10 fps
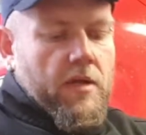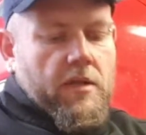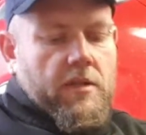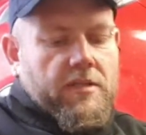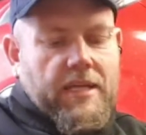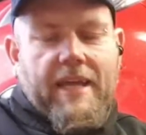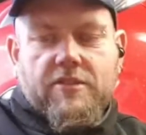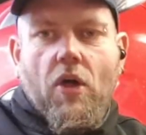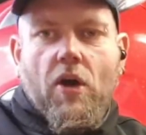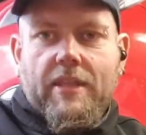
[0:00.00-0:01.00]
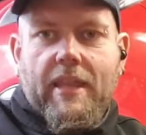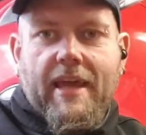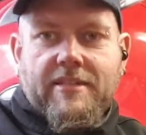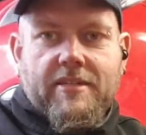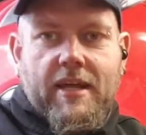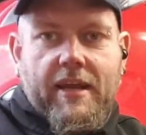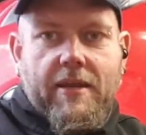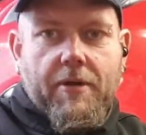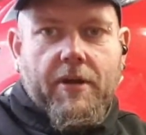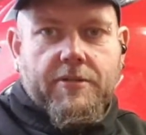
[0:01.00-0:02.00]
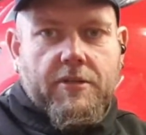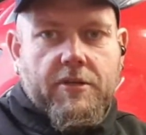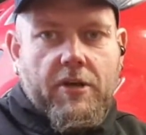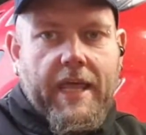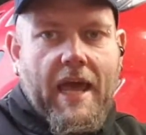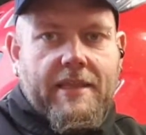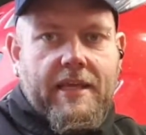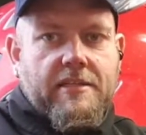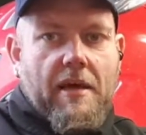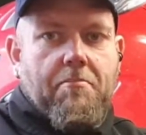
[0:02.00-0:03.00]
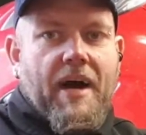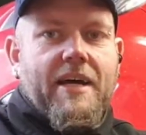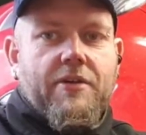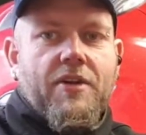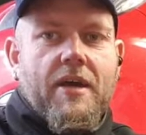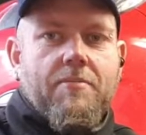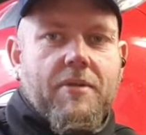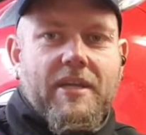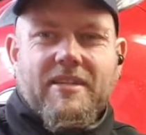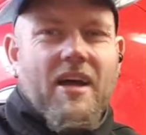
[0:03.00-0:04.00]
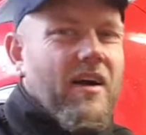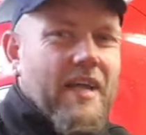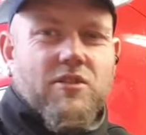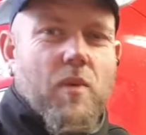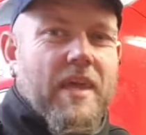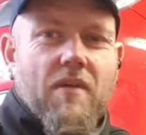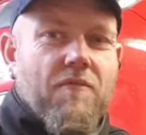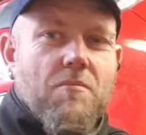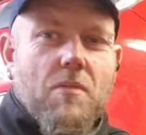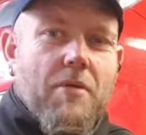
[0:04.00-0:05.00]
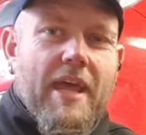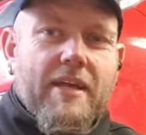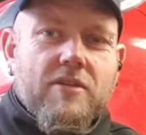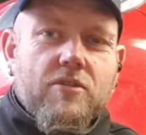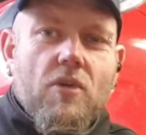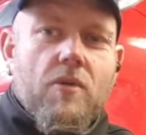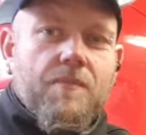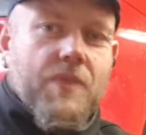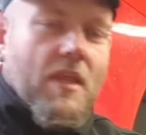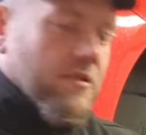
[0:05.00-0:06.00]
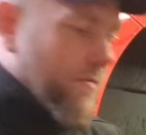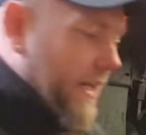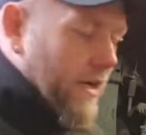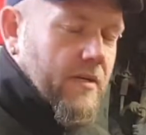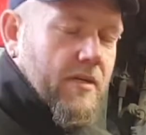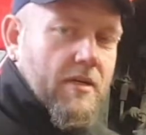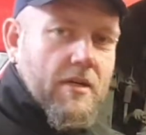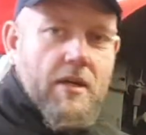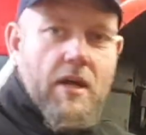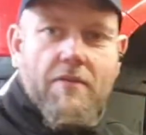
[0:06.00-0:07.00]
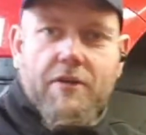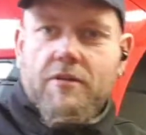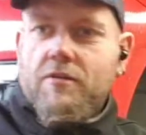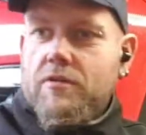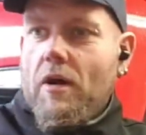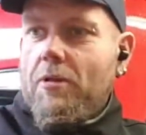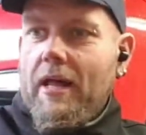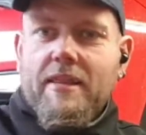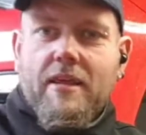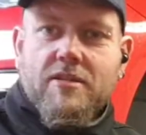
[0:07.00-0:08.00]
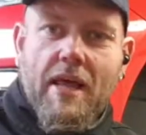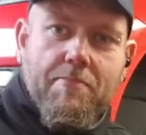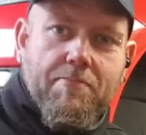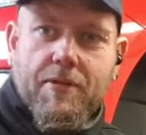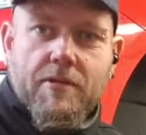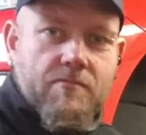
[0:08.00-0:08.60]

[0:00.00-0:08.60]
The set's not necessary because it's got the anti-slip pad on it, but you still get squeaking from the brakes, so it's better having double anti-slip than